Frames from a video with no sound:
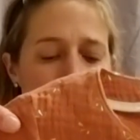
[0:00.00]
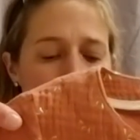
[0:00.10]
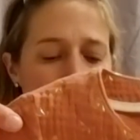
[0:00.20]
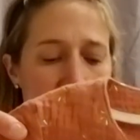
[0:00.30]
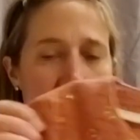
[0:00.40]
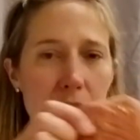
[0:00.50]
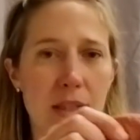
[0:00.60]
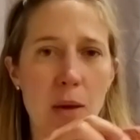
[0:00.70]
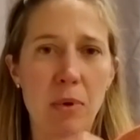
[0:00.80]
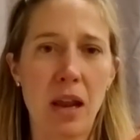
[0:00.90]
So that's
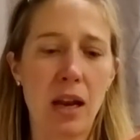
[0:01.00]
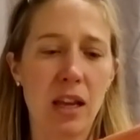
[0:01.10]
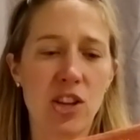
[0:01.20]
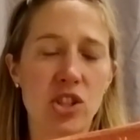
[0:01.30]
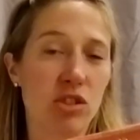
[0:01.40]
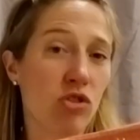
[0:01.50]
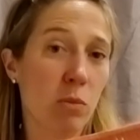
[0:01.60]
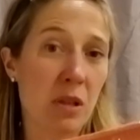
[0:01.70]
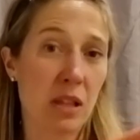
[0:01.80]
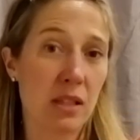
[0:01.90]
that plan again, just
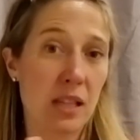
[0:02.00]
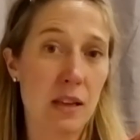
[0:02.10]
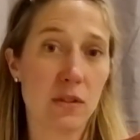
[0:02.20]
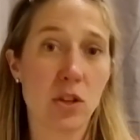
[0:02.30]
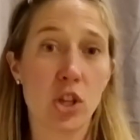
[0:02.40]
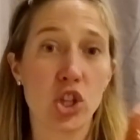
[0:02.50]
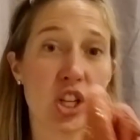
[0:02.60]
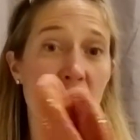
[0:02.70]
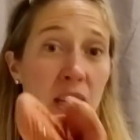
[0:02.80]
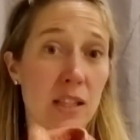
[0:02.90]
trimming the sleeve so that she
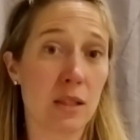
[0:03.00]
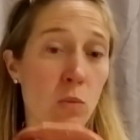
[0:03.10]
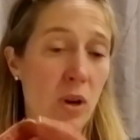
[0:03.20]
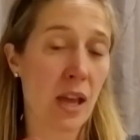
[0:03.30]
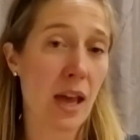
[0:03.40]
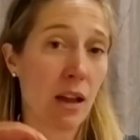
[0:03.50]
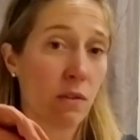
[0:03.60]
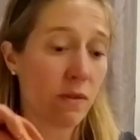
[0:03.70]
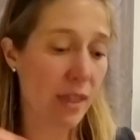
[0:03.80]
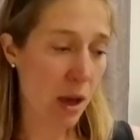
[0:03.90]
can get some wear out of
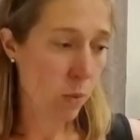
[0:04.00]
that